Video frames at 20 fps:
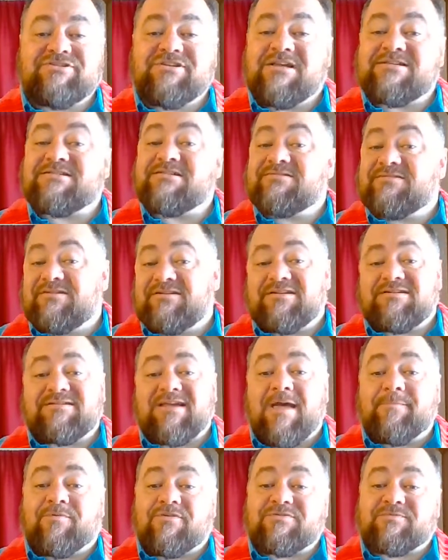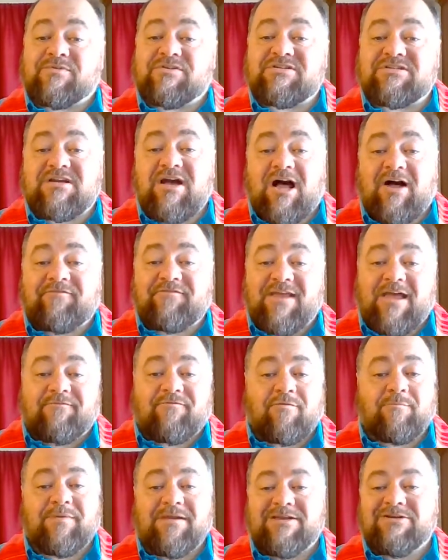just as the disciples were scoffed at
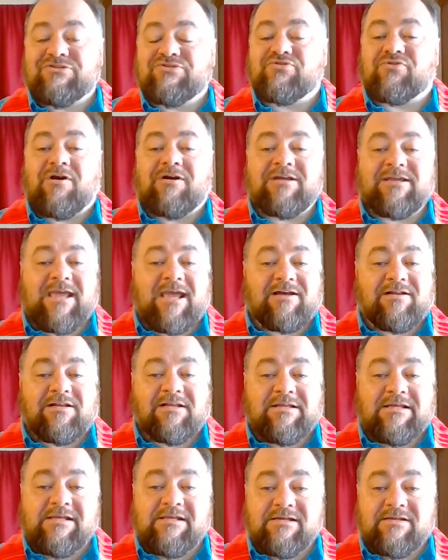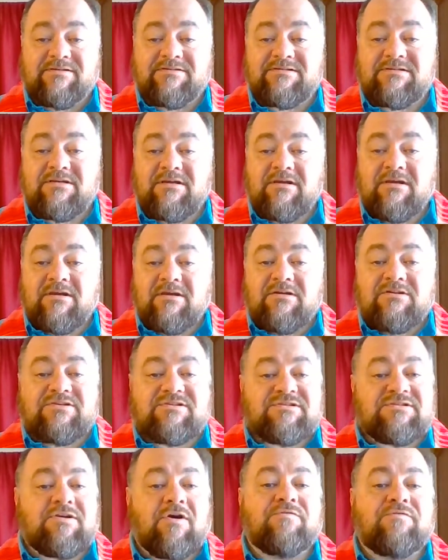for being drunk Galileans,
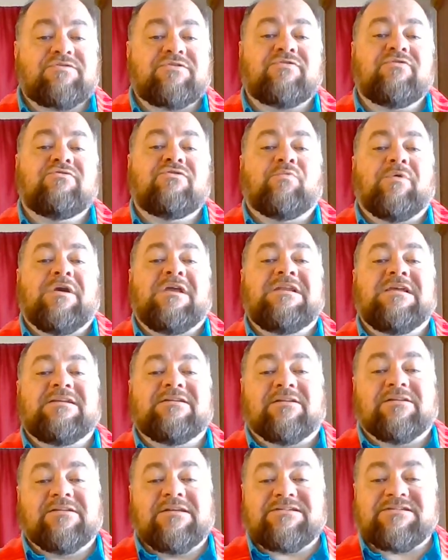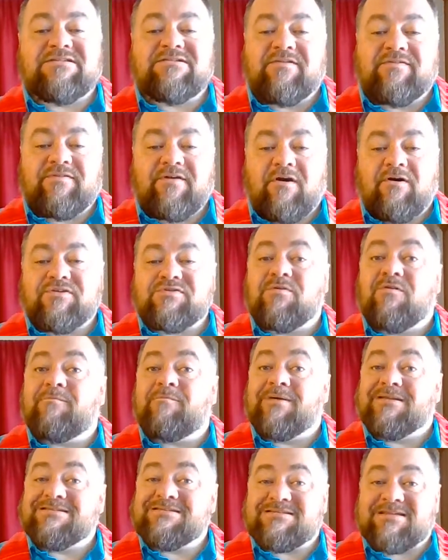so too do we need to listen to those who
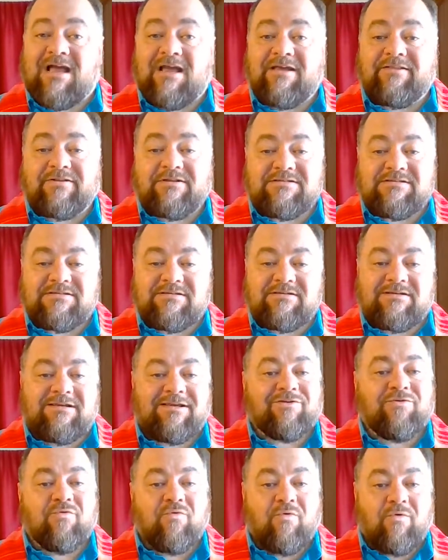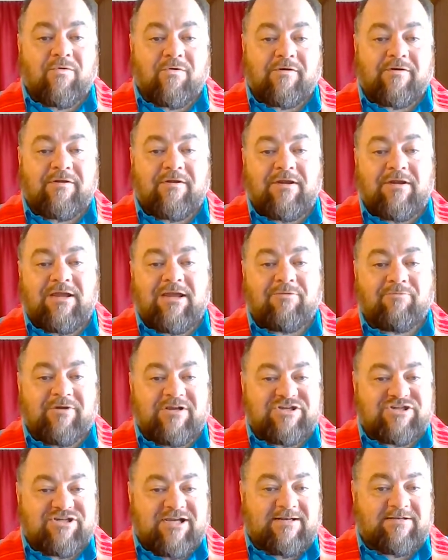have been silenced, ignored, and
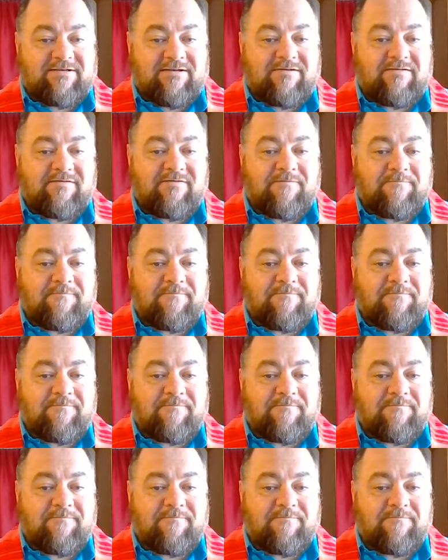rejected.